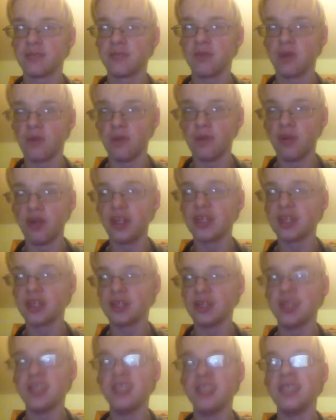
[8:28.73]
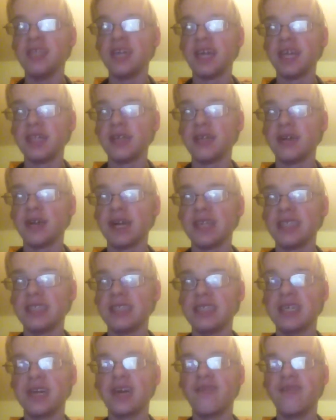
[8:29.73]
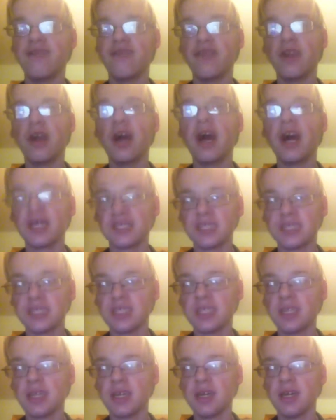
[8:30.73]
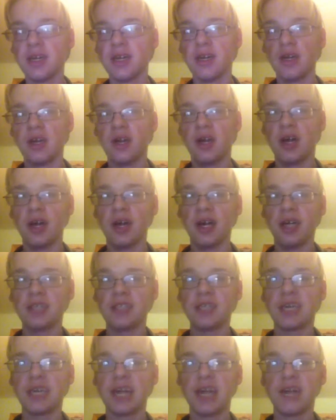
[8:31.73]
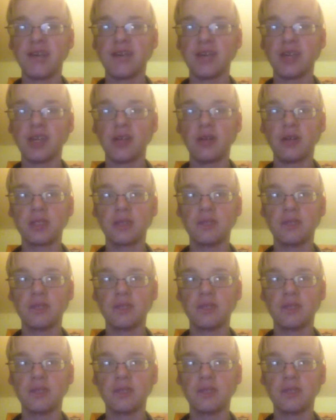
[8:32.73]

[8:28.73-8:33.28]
But what Nintendo has done for us to have the